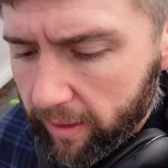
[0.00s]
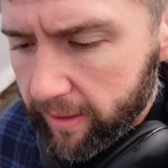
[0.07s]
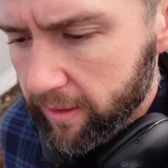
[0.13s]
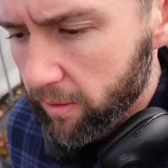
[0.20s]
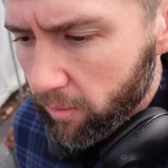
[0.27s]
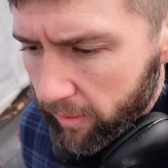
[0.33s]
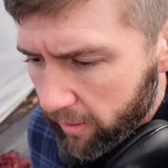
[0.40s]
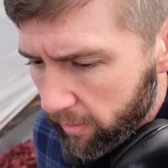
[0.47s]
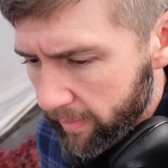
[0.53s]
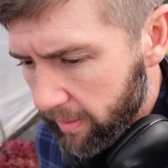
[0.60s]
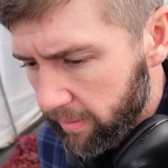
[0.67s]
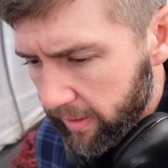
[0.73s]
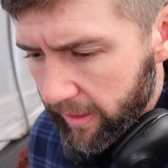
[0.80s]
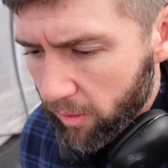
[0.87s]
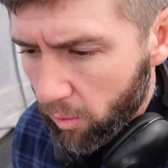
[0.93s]
I thought we were gonna be able
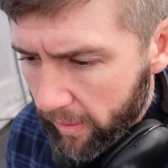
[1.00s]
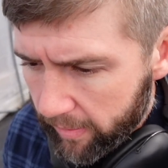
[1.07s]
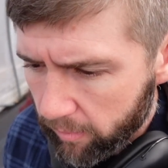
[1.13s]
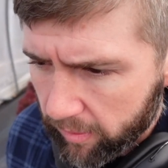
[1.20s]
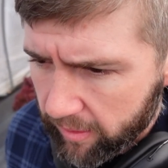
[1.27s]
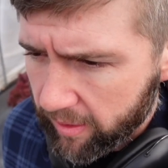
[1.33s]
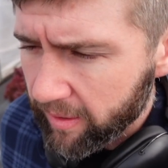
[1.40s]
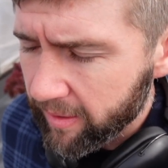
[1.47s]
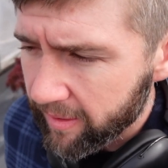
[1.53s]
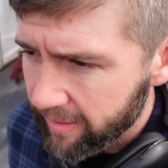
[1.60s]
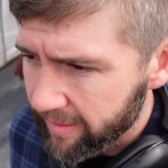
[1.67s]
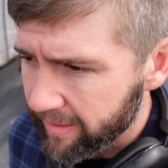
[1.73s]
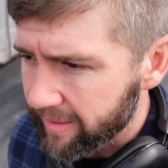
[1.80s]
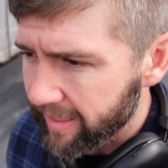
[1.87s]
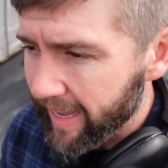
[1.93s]
to get away with
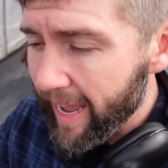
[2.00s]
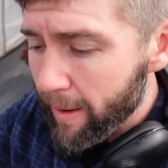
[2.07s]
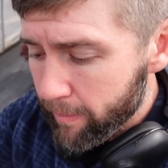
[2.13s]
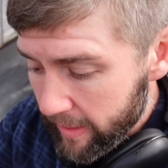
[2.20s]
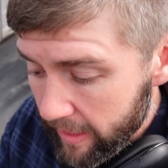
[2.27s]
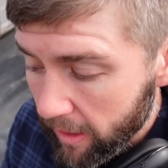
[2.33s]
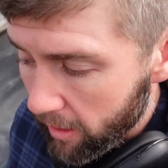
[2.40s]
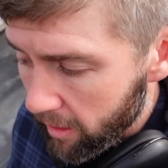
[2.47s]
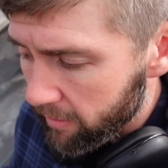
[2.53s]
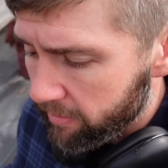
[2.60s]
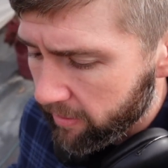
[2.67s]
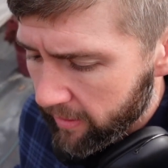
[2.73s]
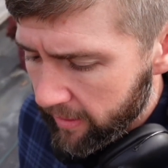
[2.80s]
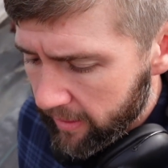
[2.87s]
capping off,